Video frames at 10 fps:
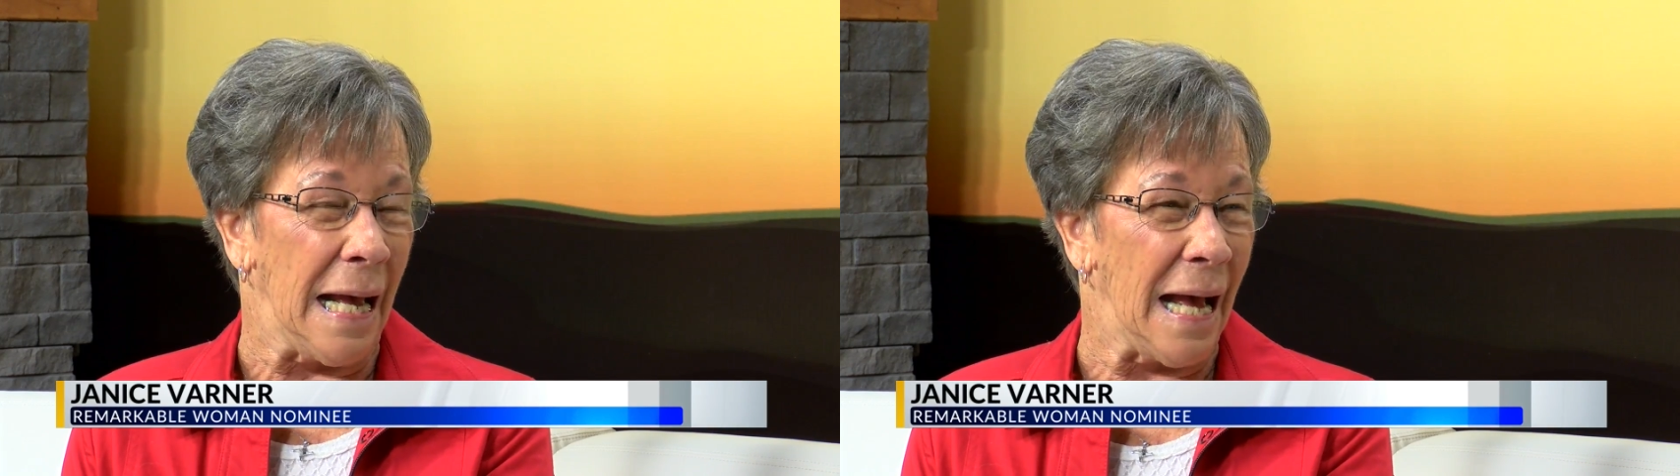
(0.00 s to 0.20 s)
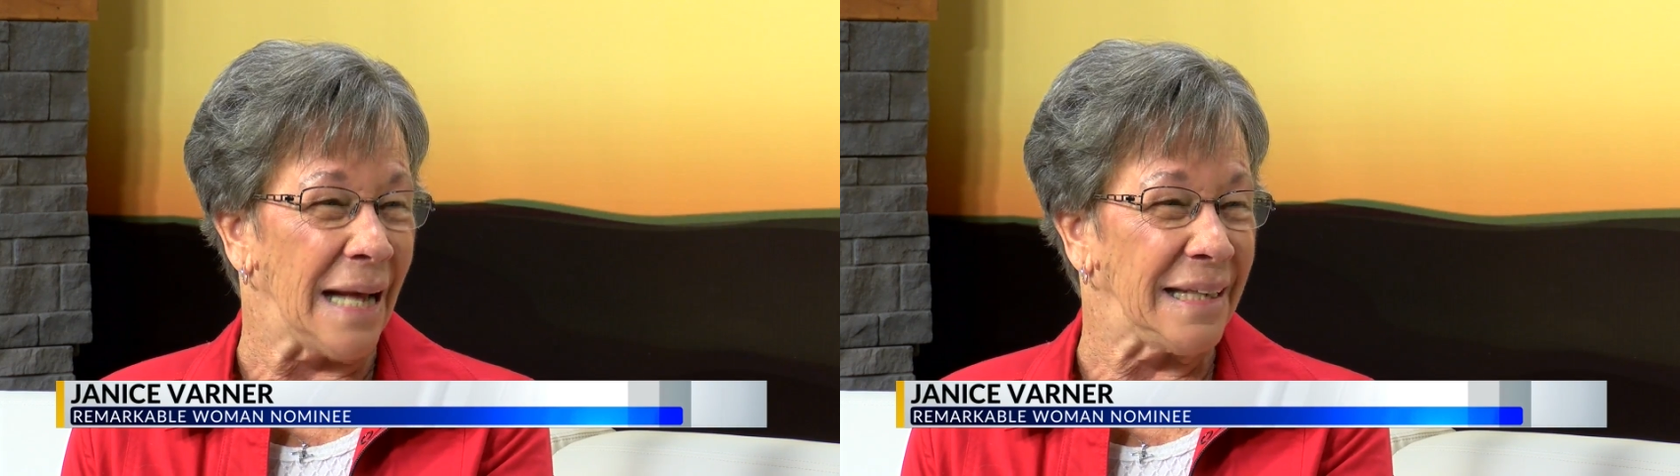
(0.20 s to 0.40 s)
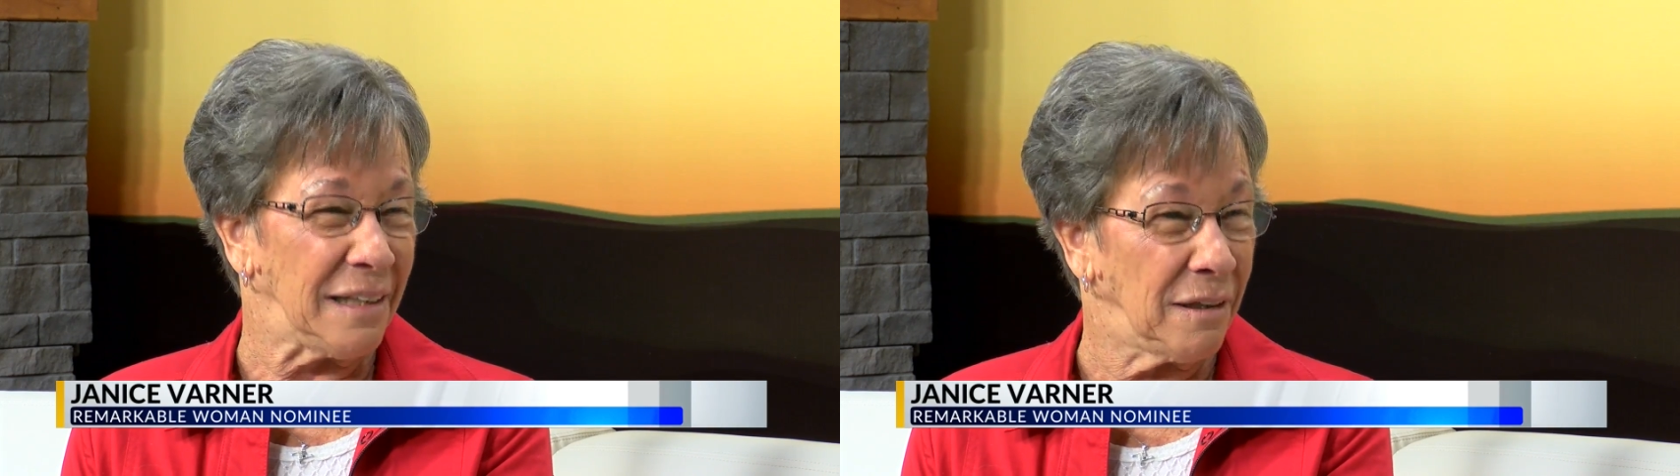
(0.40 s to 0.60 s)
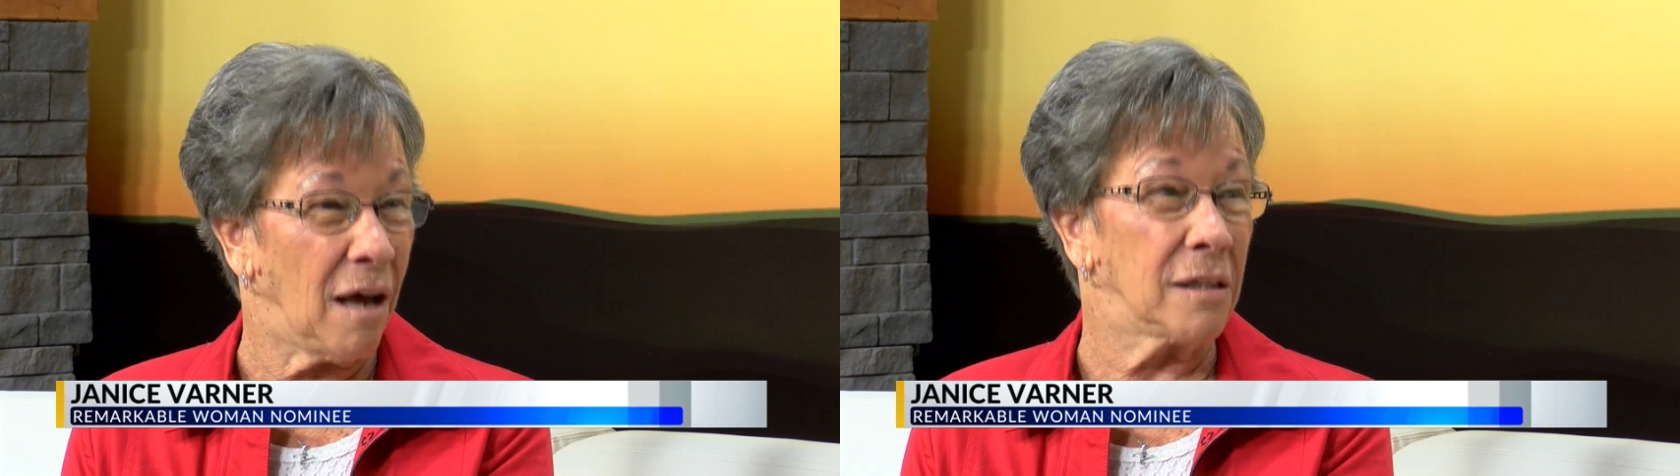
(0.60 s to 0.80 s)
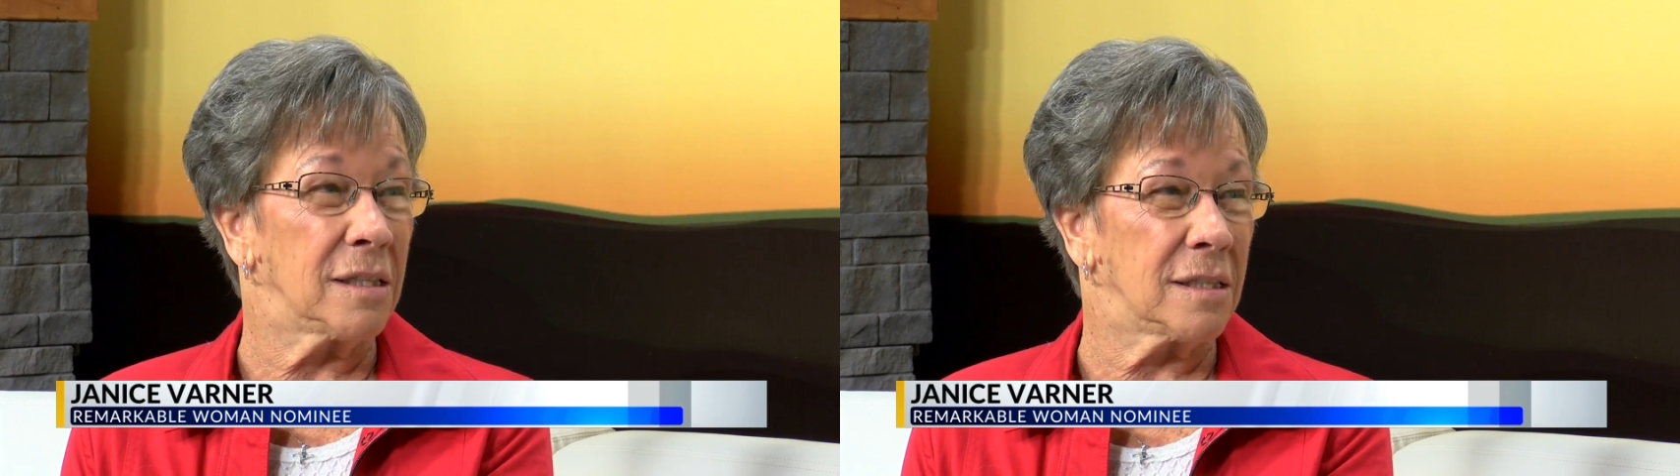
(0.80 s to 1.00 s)
I get
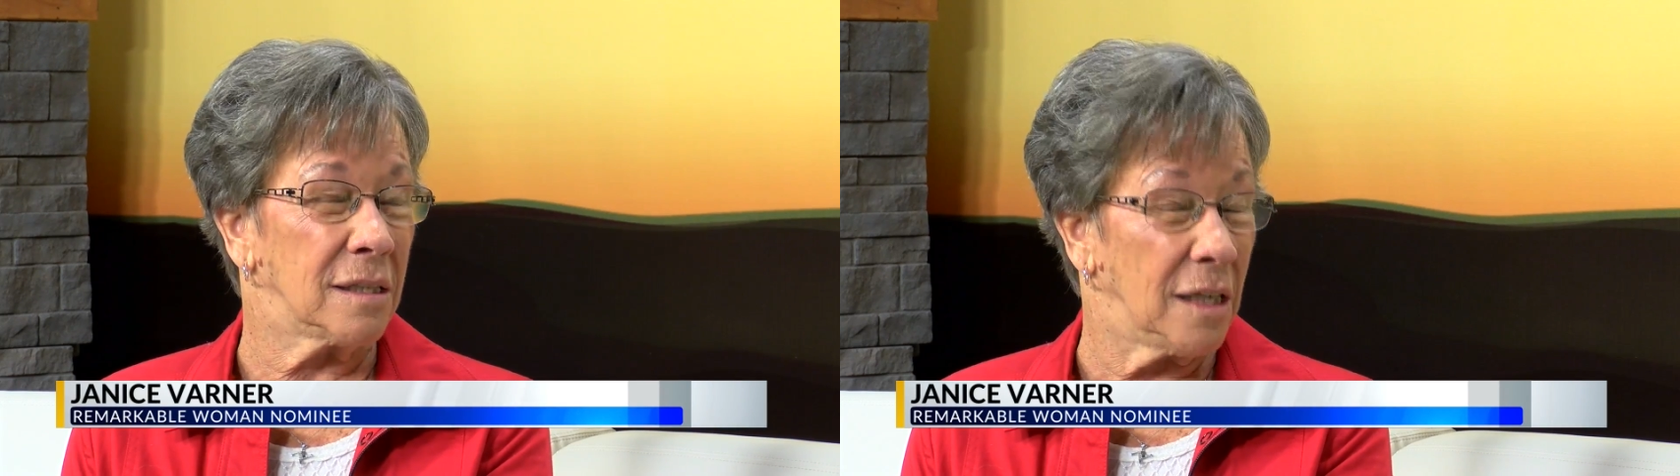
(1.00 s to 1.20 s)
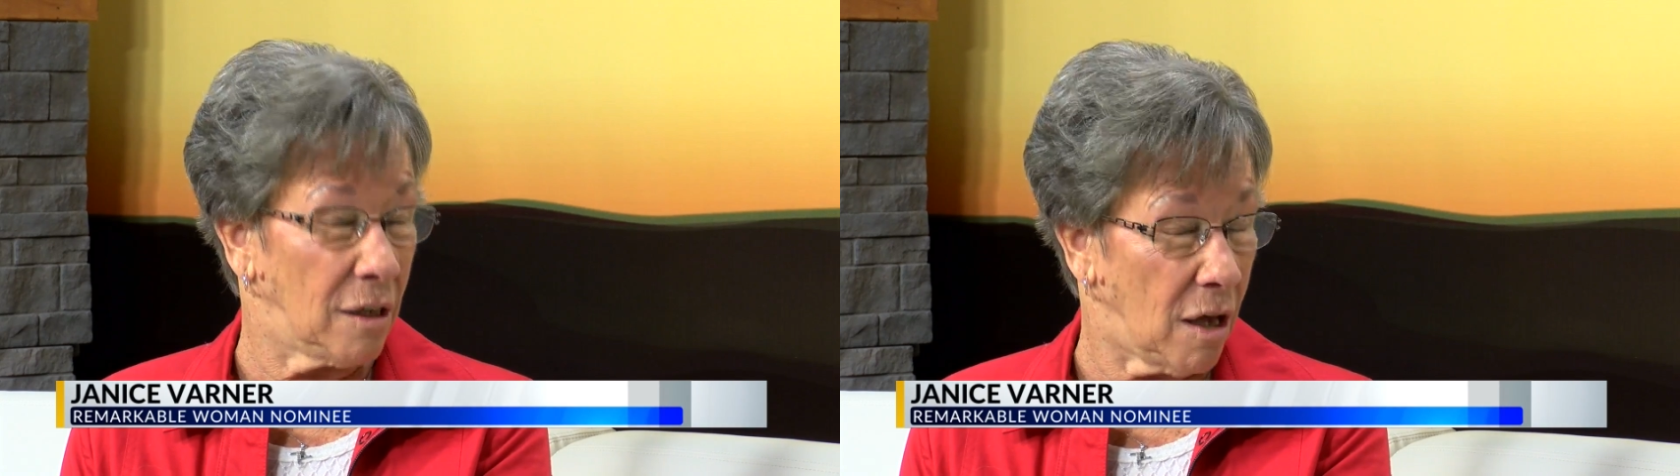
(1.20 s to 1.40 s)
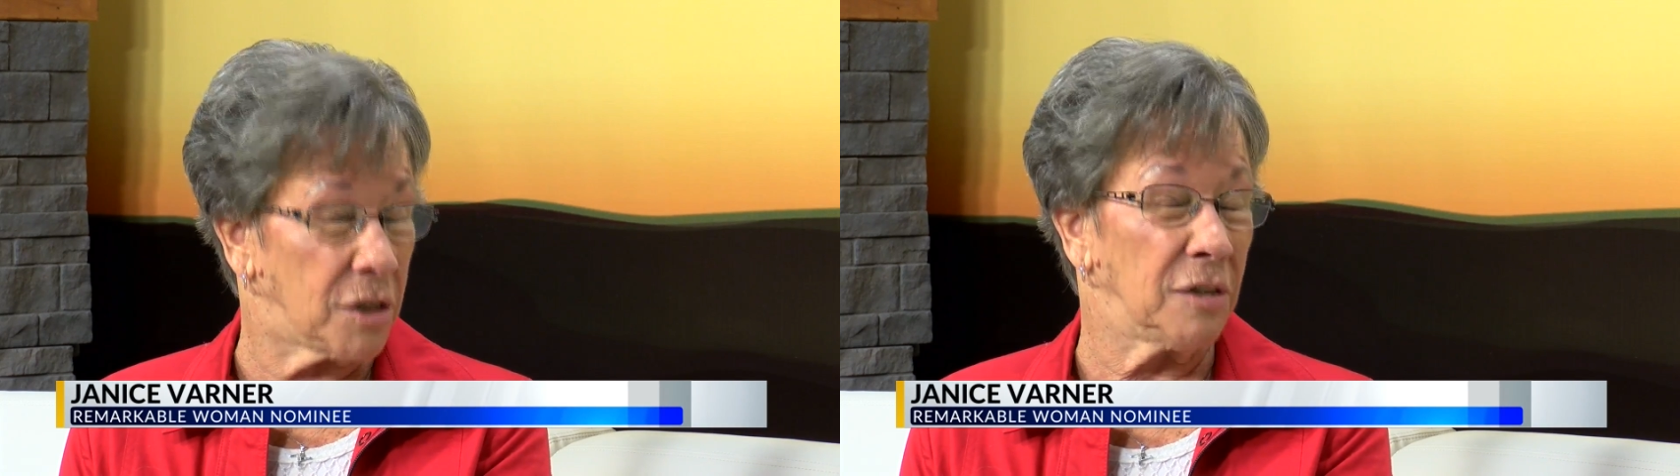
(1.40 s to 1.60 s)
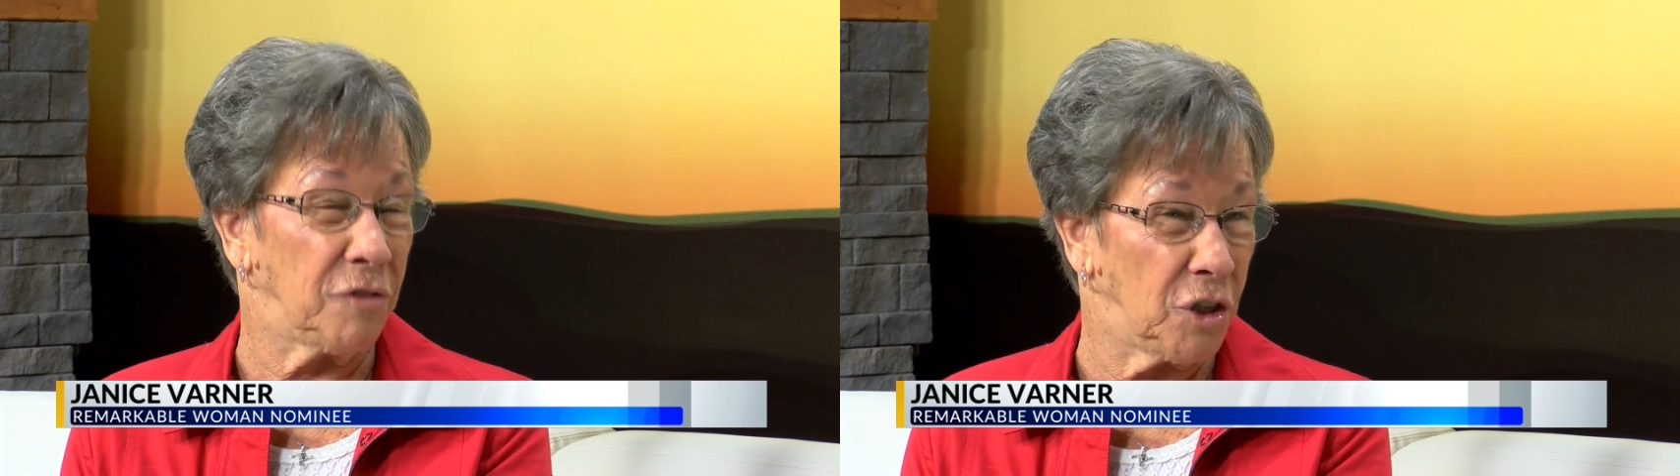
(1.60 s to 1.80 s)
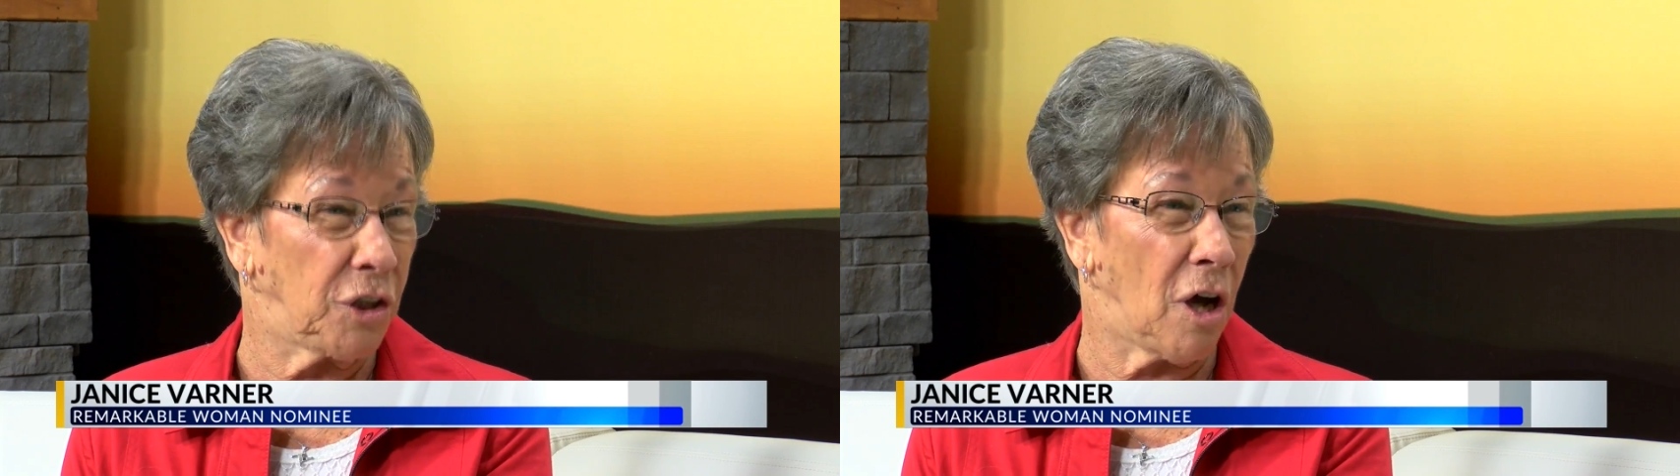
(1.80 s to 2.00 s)
lots and lots
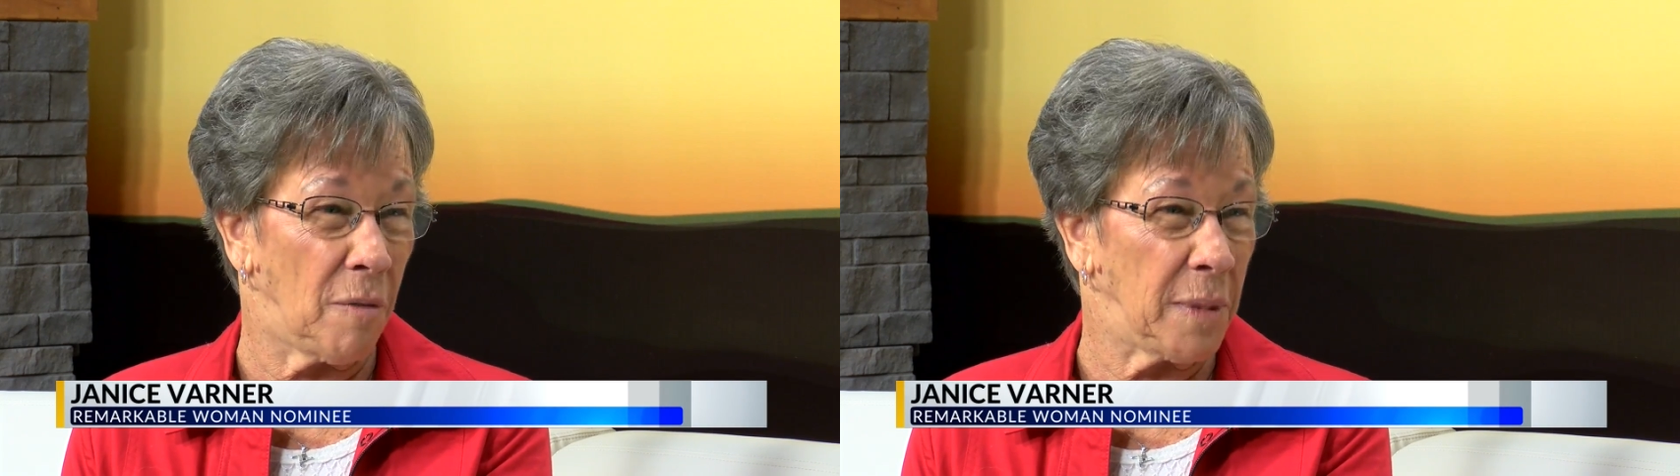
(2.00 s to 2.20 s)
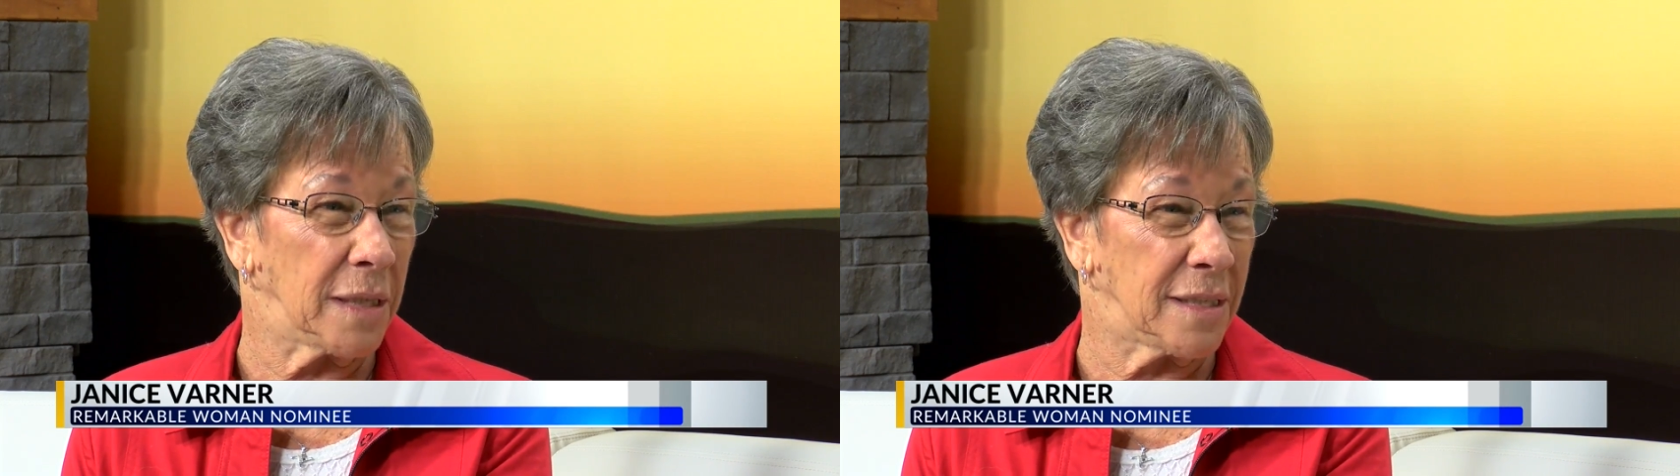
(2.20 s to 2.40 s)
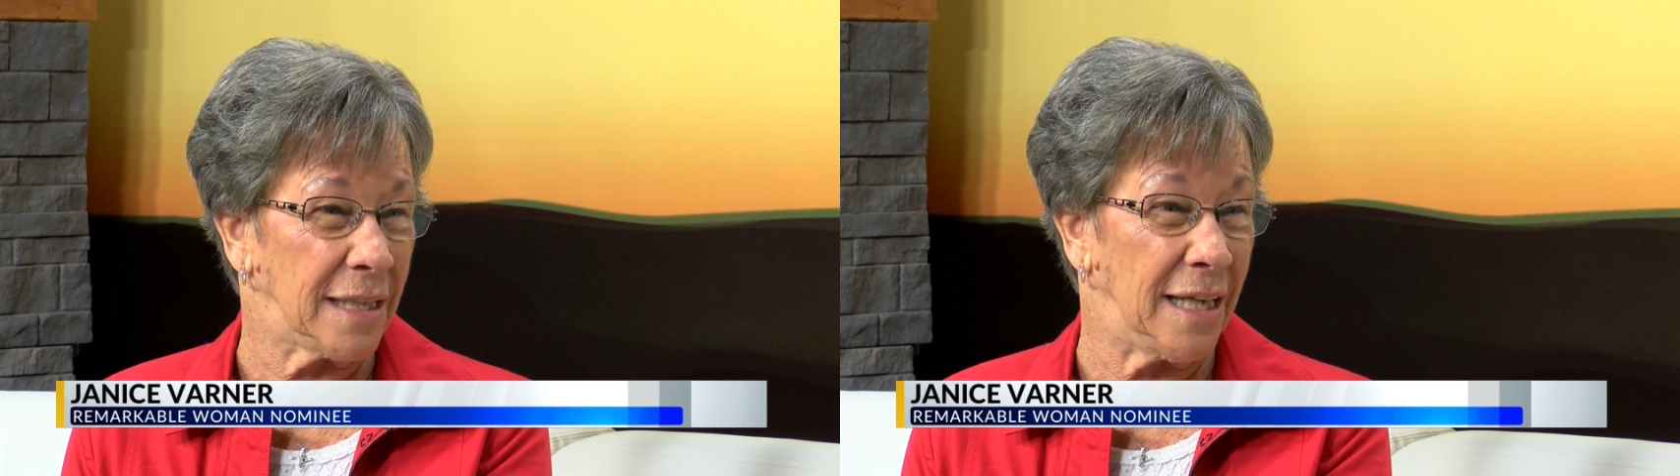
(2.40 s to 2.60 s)
of good comments,